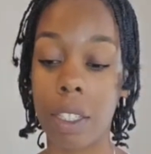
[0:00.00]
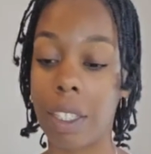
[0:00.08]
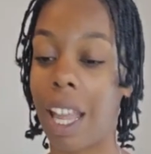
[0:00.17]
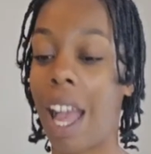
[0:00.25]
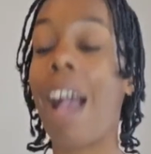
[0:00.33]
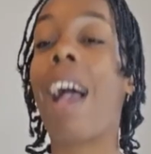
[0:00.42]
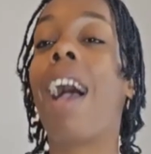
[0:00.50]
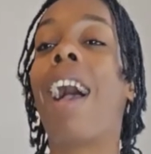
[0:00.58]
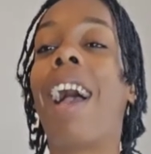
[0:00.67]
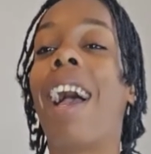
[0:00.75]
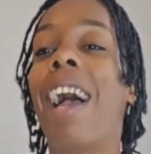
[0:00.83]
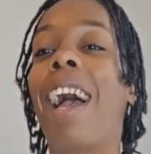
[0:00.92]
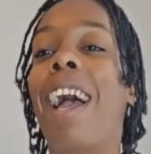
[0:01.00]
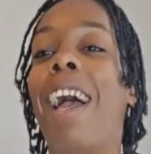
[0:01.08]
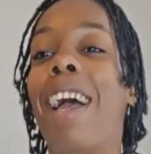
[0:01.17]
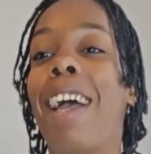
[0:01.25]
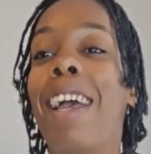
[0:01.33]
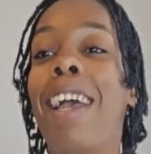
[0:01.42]

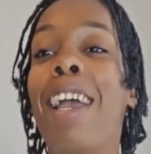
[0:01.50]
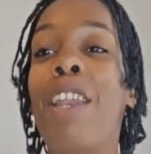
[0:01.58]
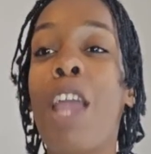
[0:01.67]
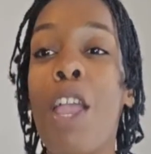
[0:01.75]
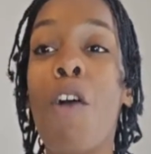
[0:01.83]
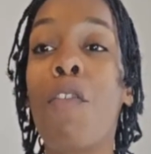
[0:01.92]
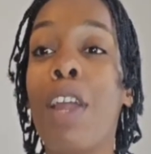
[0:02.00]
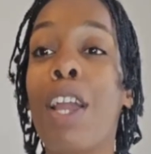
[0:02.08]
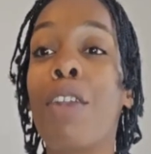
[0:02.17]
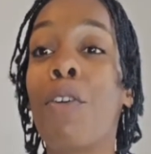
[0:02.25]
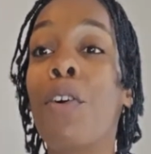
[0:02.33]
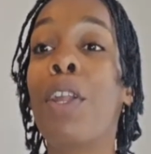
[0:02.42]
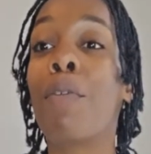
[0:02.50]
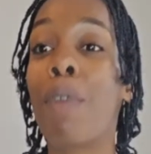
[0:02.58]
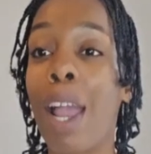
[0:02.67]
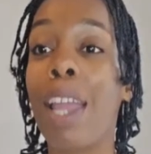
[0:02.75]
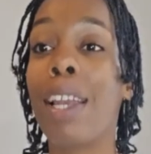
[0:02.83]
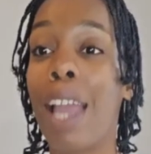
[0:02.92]
They over there doing it
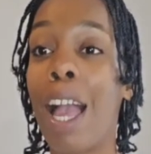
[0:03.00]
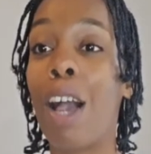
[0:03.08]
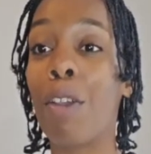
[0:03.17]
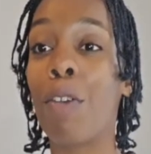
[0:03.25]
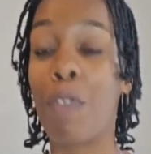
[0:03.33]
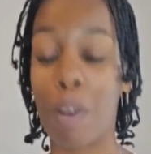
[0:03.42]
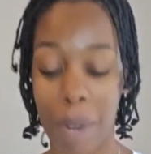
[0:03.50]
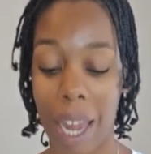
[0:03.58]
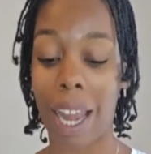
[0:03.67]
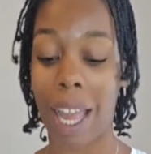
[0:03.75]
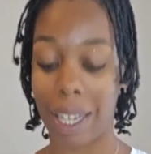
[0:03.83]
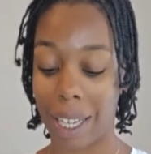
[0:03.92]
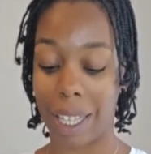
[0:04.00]
right now. You feel me? They like this.